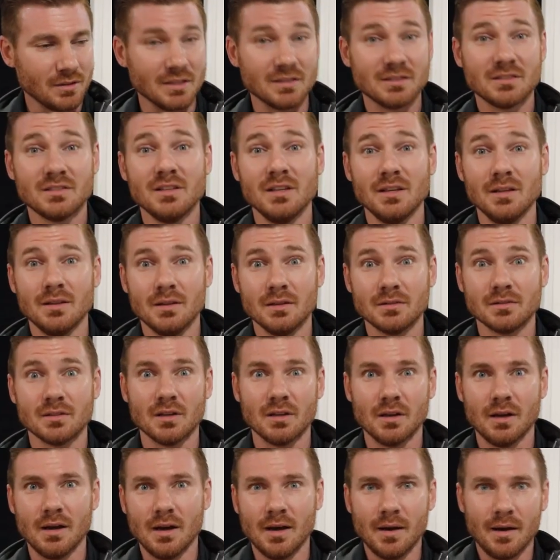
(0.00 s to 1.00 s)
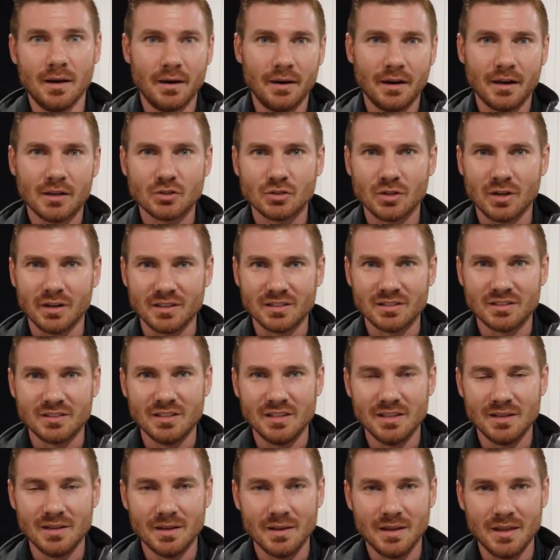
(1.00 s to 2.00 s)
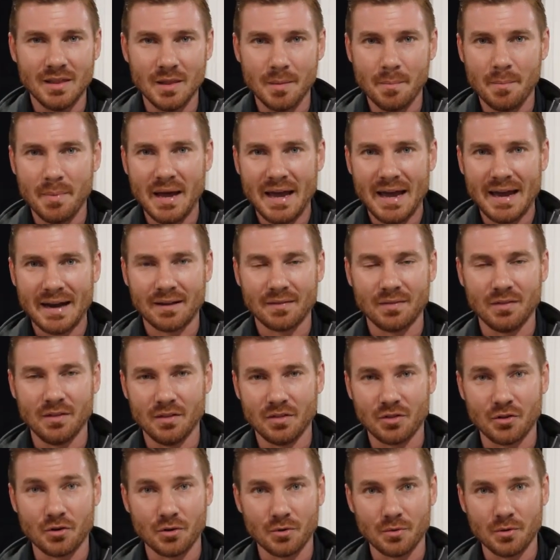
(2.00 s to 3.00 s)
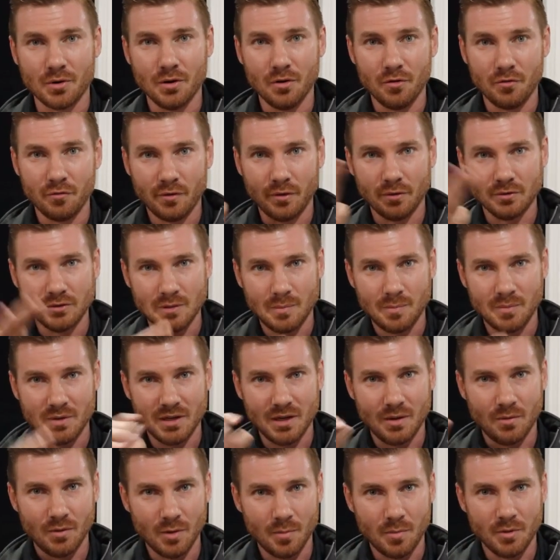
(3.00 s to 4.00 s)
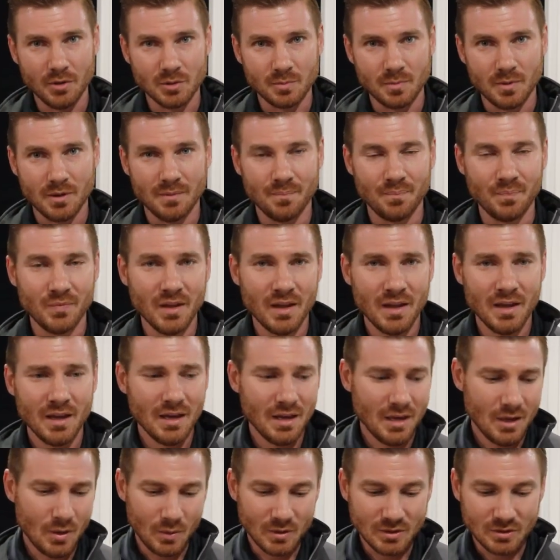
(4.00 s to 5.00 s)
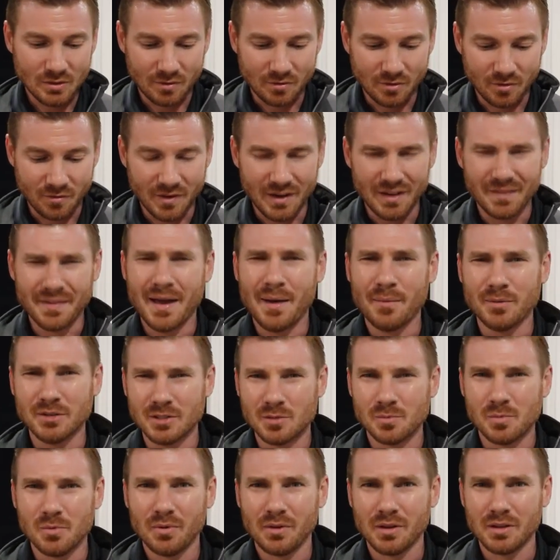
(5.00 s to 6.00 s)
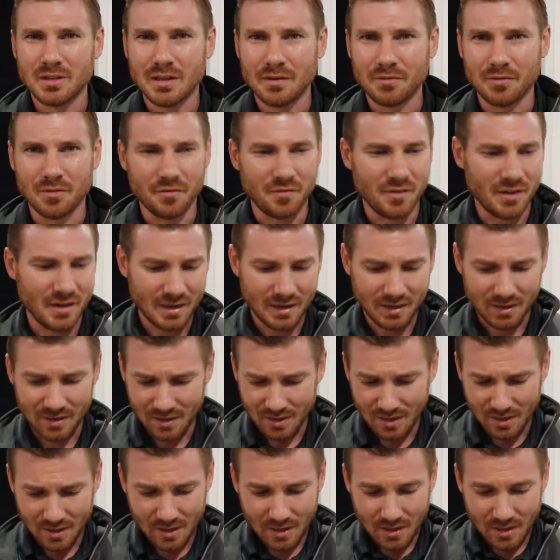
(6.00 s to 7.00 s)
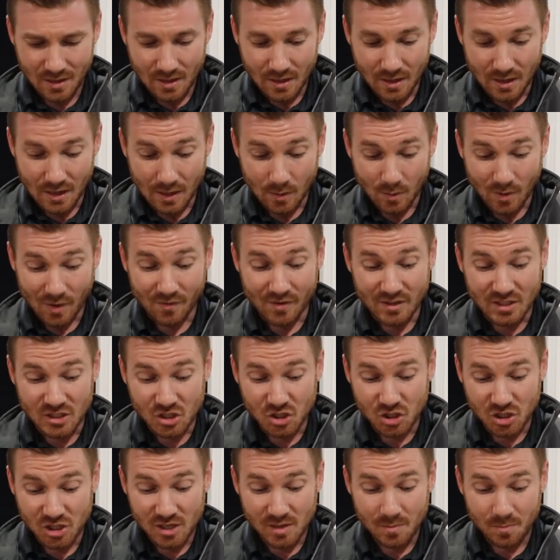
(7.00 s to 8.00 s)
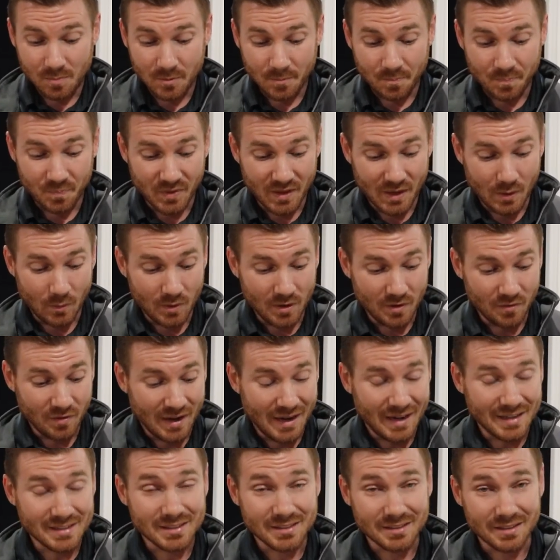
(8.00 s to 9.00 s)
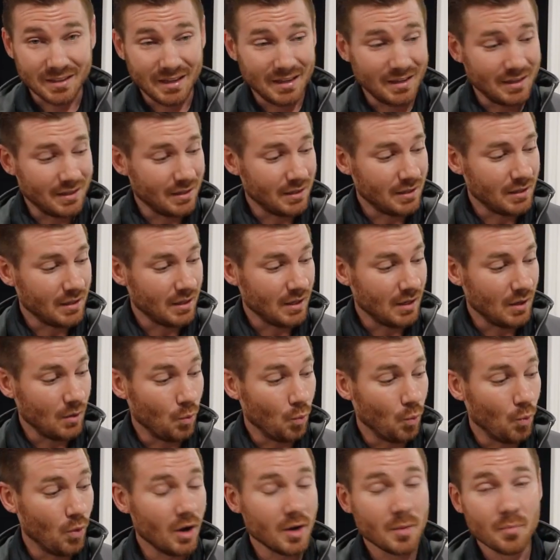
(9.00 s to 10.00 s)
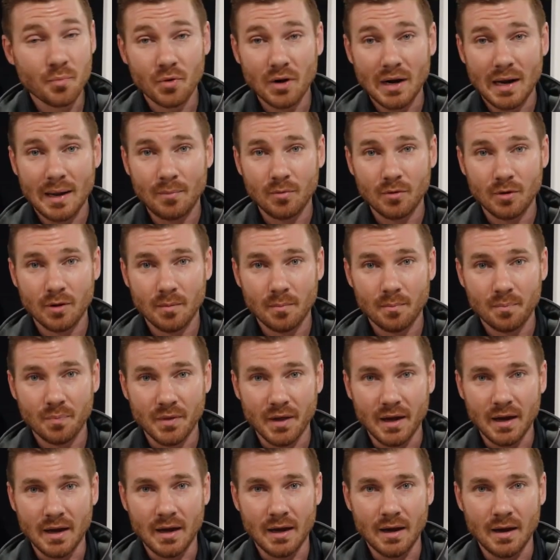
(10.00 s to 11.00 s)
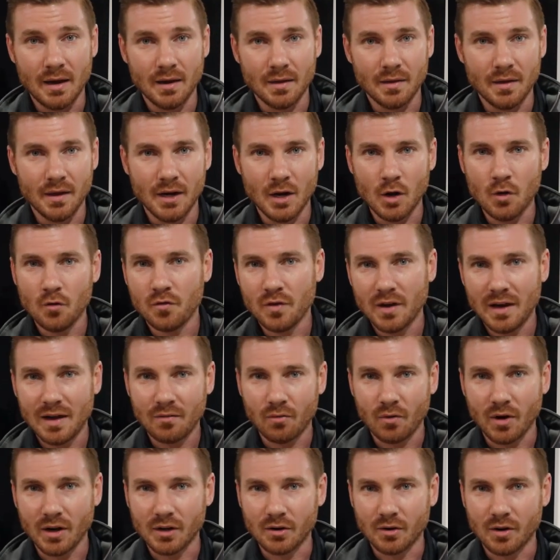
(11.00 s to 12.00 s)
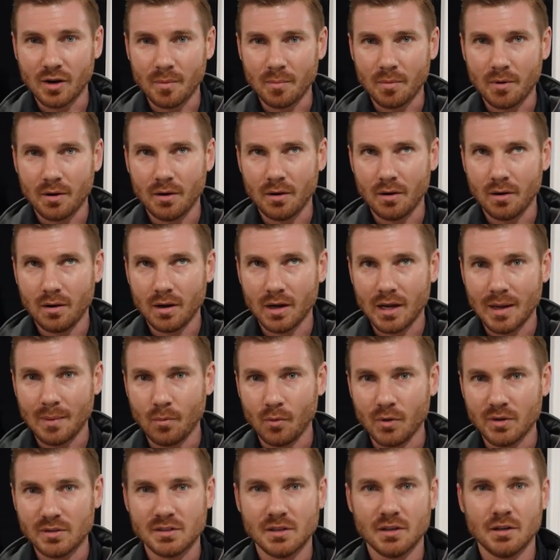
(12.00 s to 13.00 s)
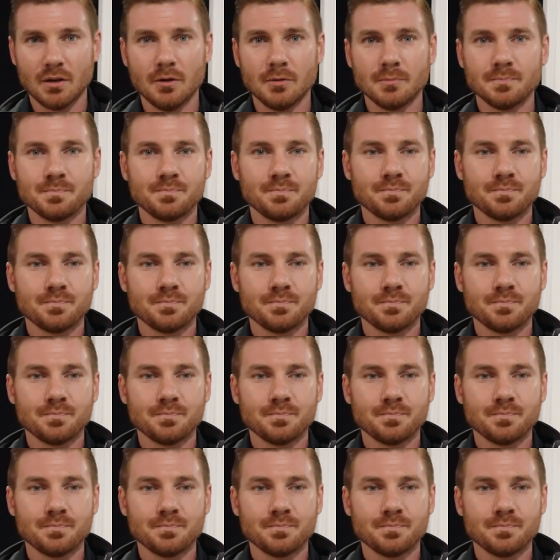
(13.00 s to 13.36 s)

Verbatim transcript: A seat. There's an uh, electronic seat in the back. The third row folds up and down with a push button. We still have to find that, which is really tough to find. Uh, we have a Jeep that we've isolated. One problem, uh, an oh five Wrangler I bought a couple weeks ago.